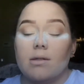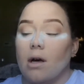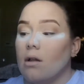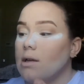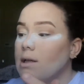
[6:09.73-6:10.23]

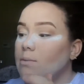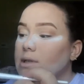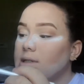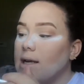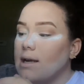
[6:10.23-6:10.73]
All I did
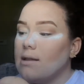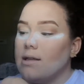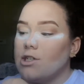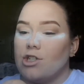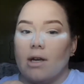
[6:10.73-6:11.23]
was take
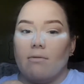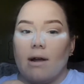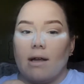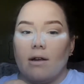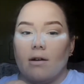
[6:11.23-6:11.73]
this shade
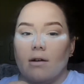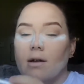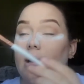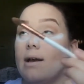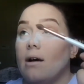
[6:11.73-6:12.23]
right here,
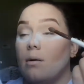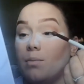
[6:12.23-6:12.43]
and now I'm